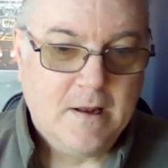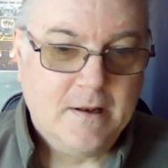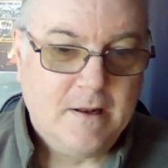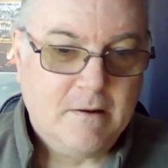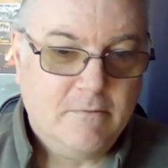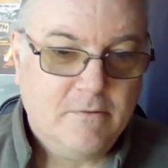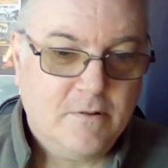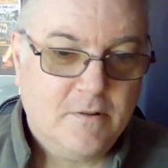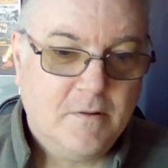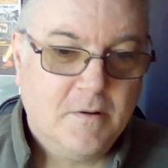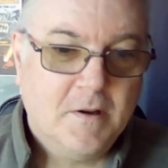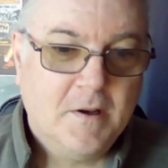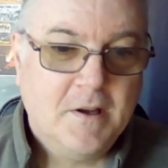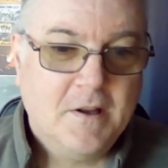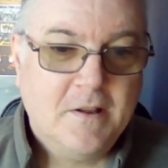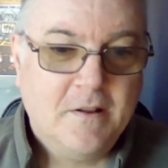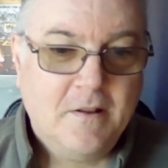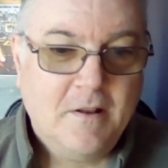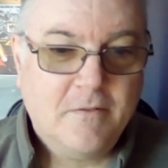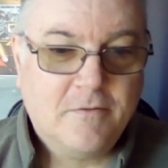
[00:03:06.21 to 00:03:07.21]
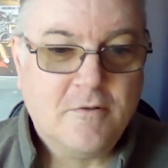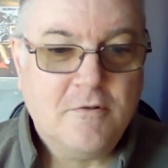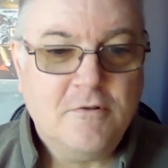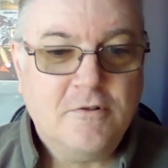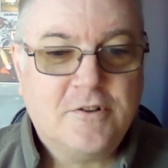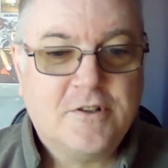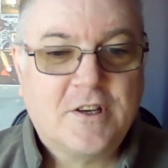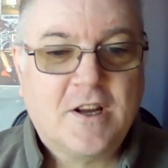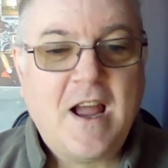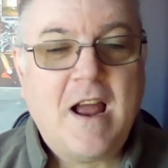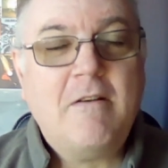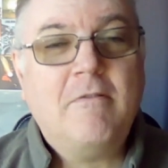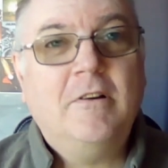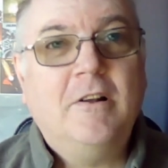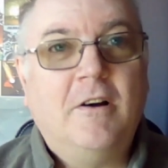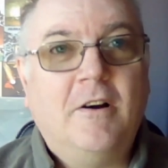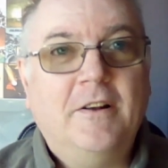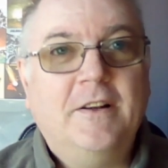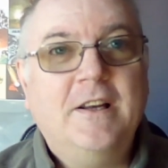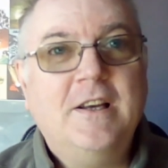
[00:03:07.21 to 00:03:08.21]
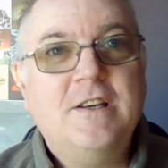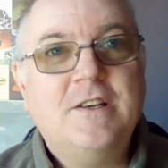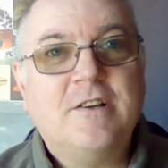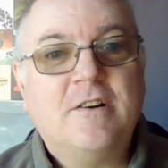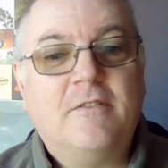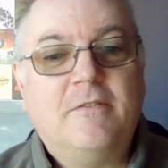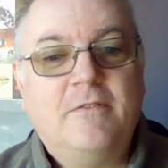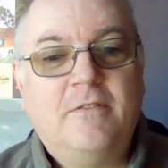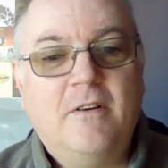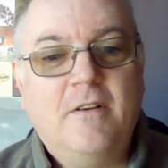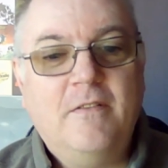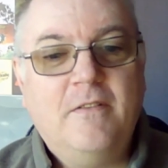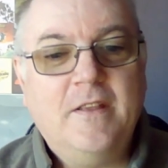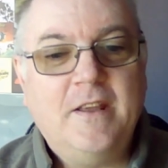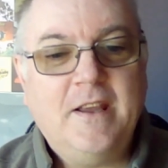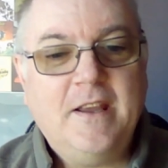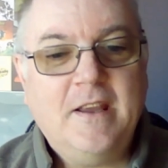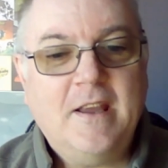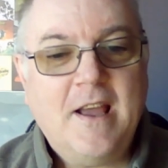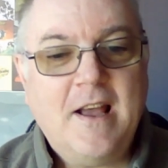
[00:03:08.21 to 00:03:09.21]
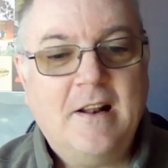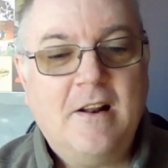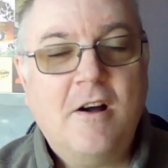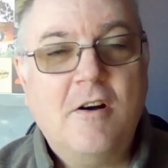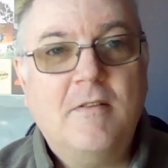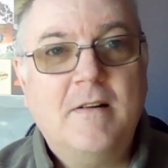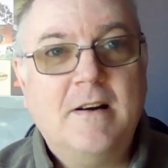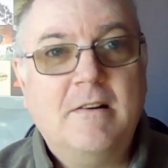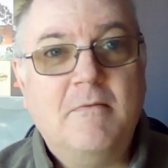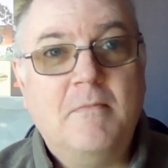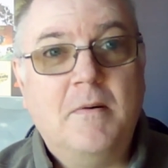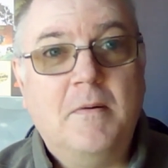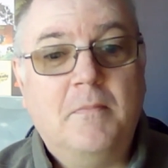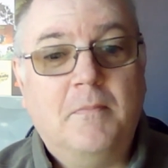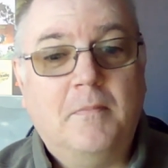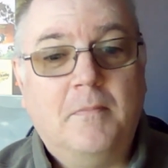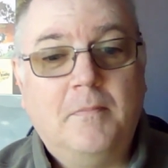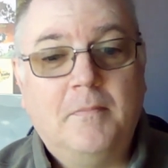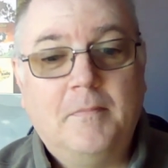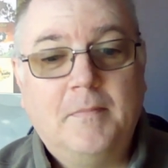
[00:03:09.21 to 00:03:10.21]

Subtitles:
Now, of course, Caroline is off the Hello album.